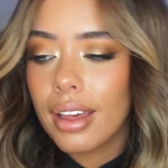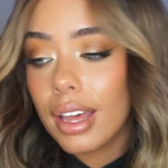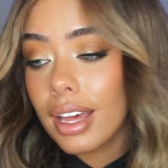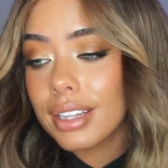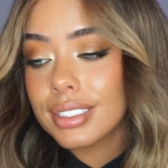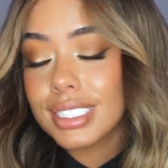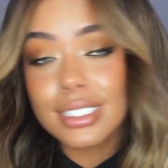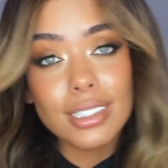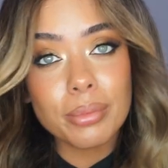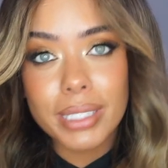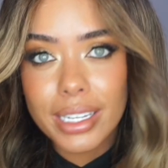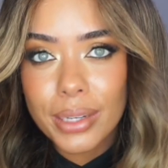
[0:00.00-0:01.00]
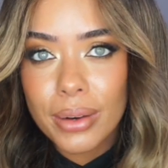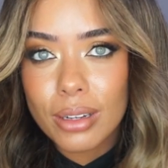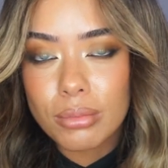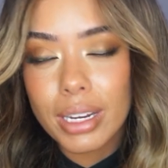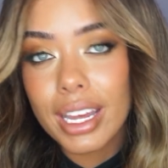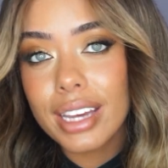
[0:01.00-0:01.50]
And it could have been anywhere
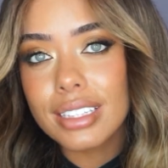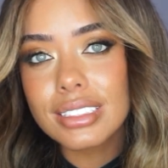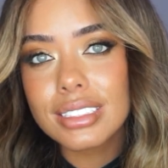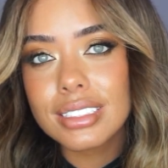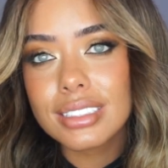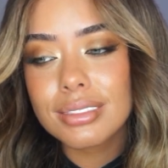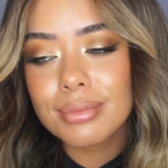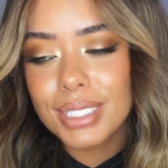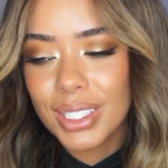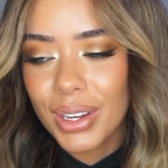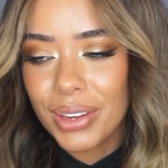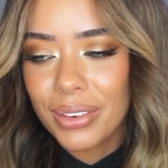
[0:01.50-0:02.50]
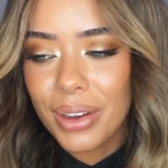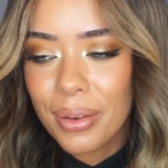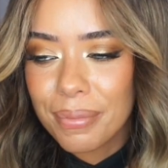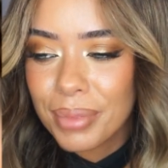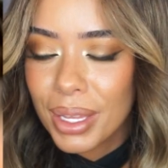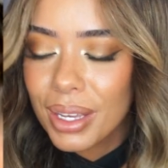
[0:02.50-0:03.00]
on my head. But no,
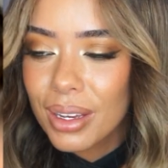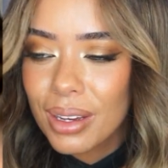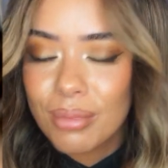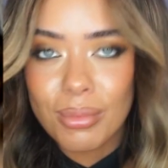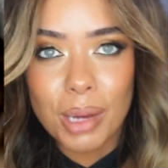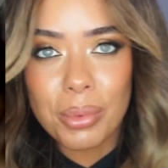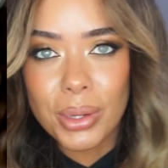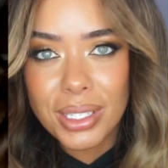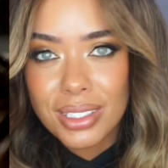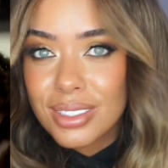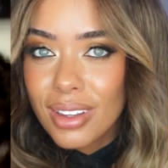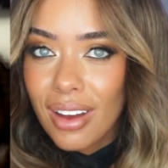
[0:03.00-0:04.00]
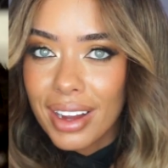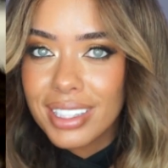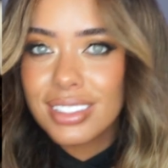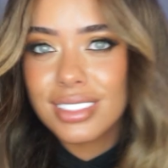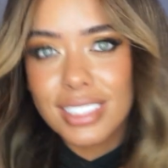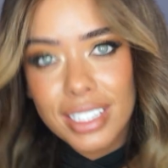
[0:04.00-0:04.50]
my body
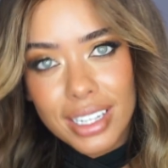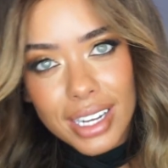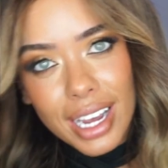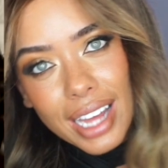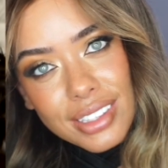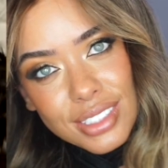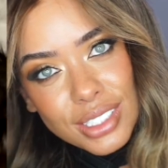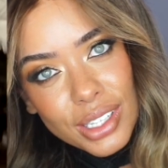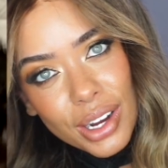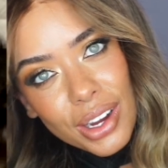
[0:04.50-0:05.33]
decides it had to go